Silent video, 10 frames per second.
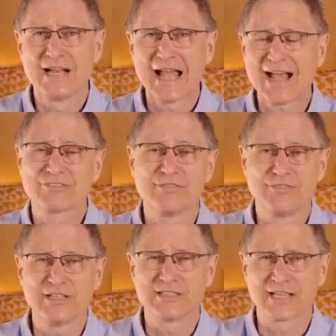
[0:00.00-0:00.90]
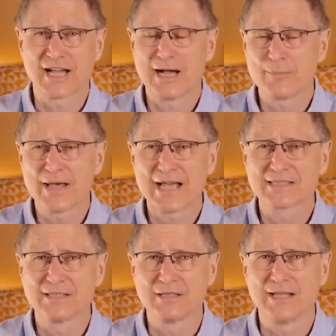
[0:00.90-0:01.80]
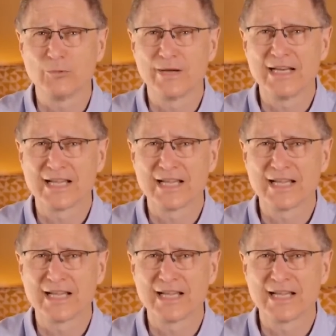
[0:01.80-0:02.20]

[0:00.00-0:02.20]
have to fit into compact, lightweight